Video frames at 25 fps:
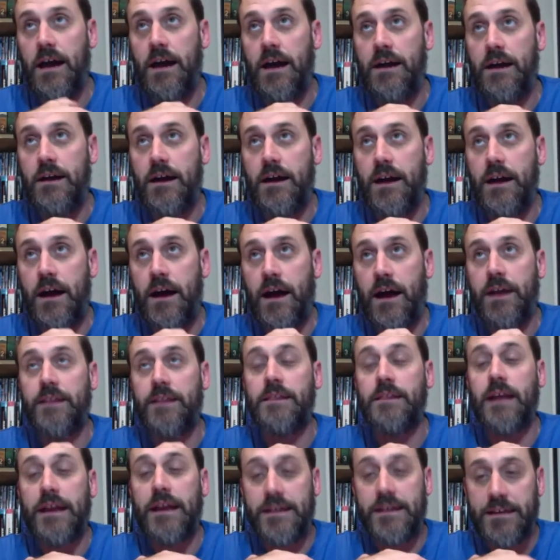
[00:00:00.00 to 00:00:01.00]
I
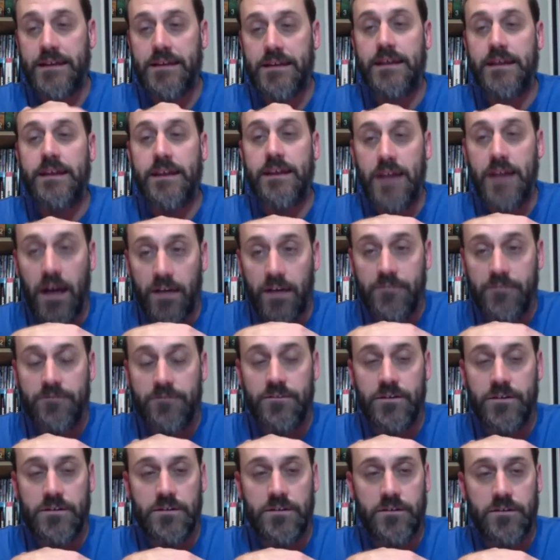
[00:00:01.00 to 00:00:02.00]
like it enough
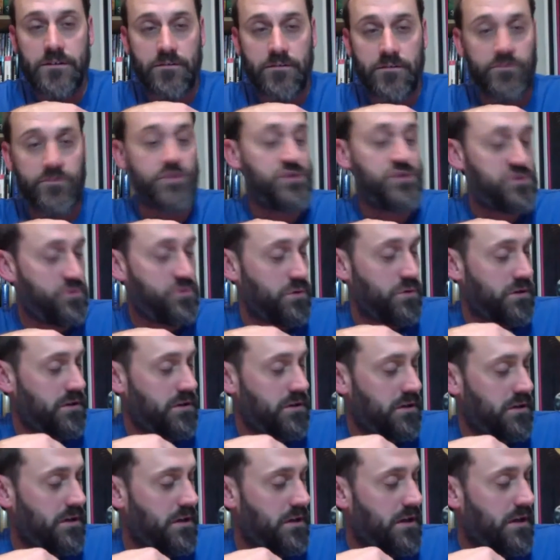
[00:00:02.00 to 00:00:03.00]
for sure.
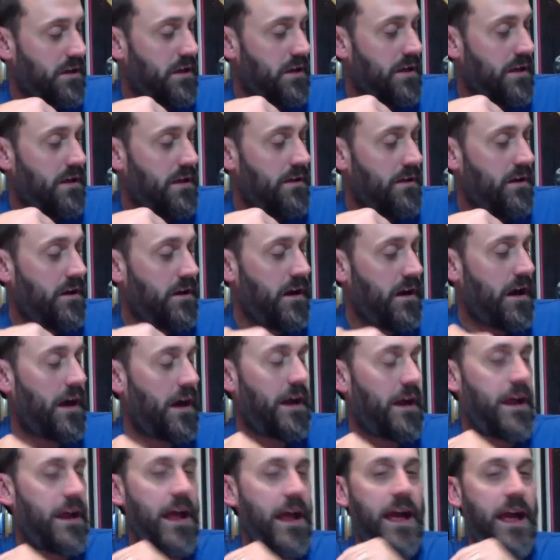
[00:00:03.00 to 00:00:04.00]
I
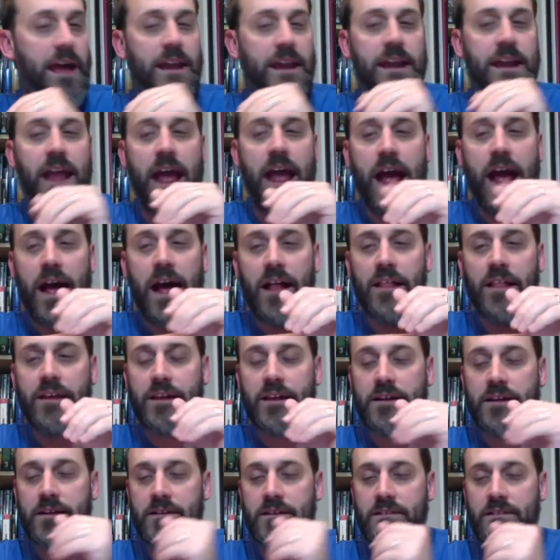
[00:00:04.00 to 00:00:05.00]
had an Alec
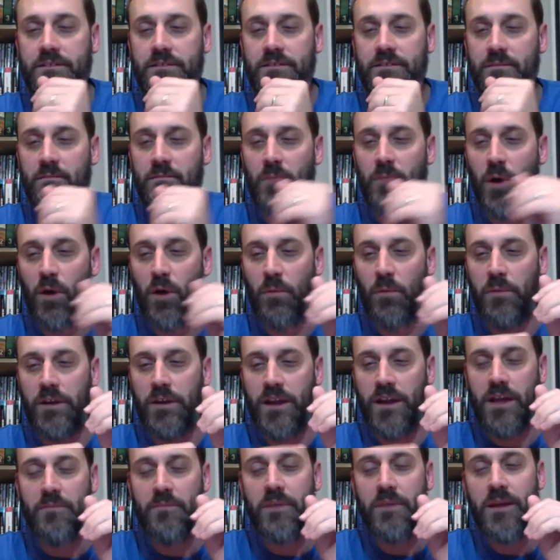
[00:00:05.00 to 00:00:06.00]
moment, and
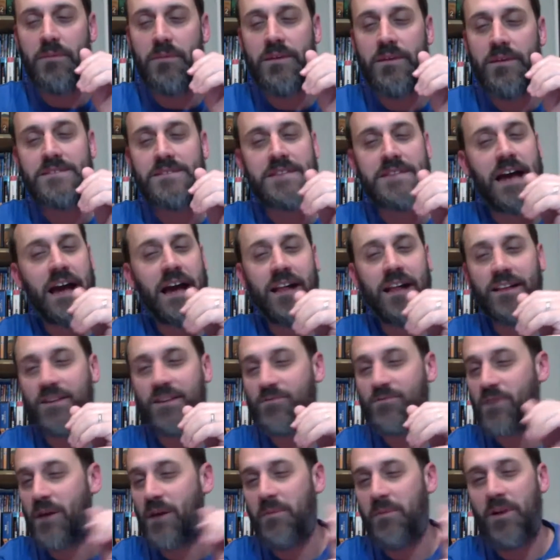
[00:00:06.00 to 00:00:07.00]
maybe it's Alec
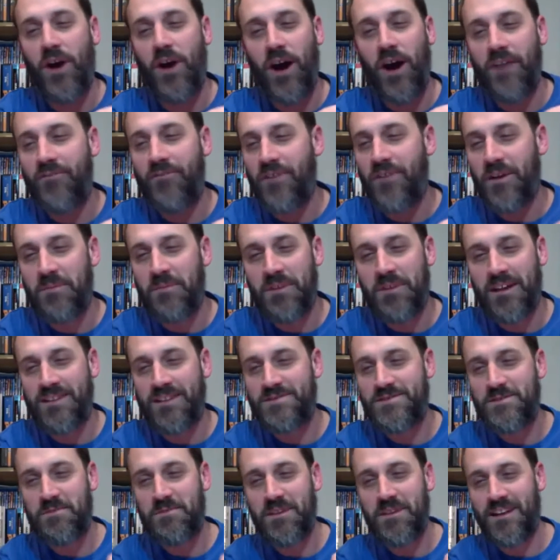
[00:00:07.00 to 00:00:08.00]
rubbing off on me. Too
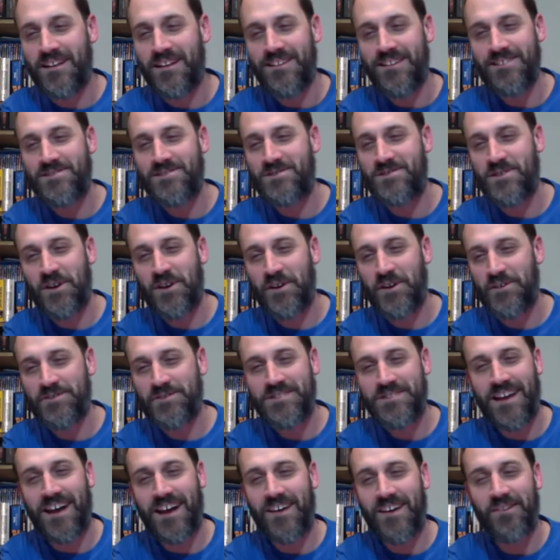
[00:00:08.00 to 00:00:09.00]
many of these shows,
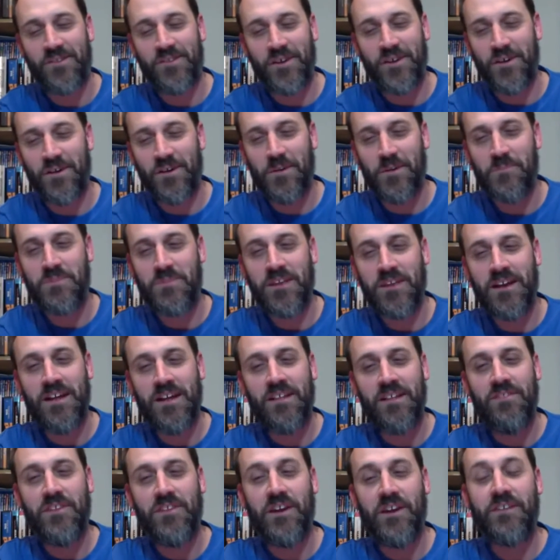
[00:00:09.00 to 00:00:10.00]
I don't know.
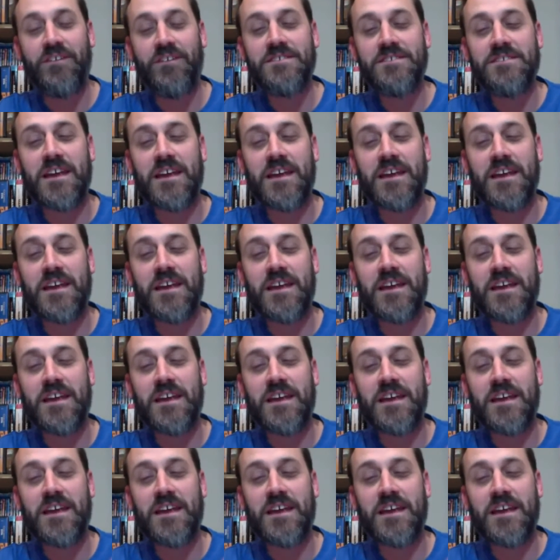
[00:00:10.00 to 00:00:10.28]
There's a